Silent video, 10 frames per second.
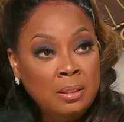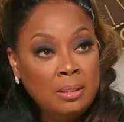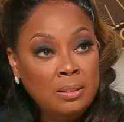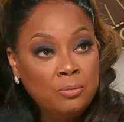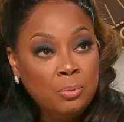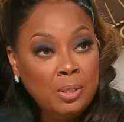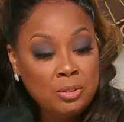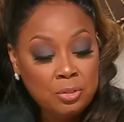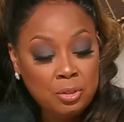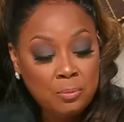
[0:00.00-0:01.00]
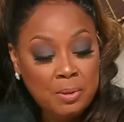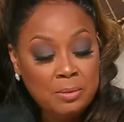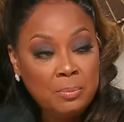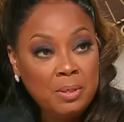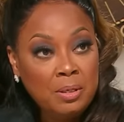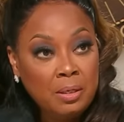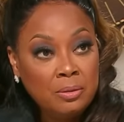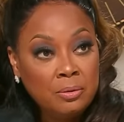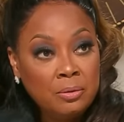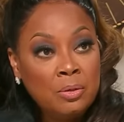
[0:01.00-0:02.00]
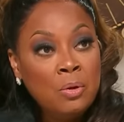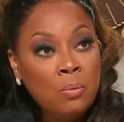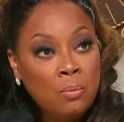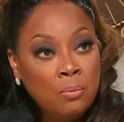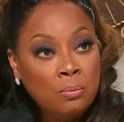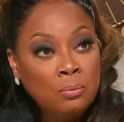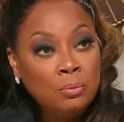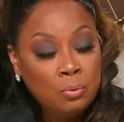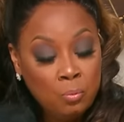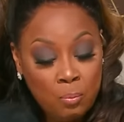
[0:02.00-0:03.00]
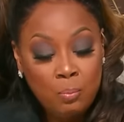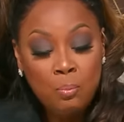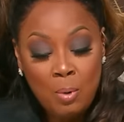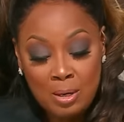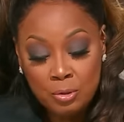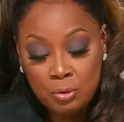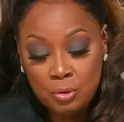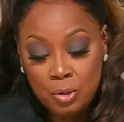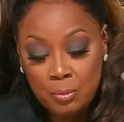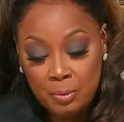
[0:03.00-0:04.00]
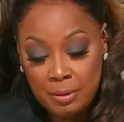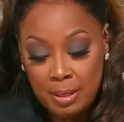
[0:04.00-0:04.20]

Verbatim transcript: that this relationship has been under. Absolutely, Judge. Why don't you start with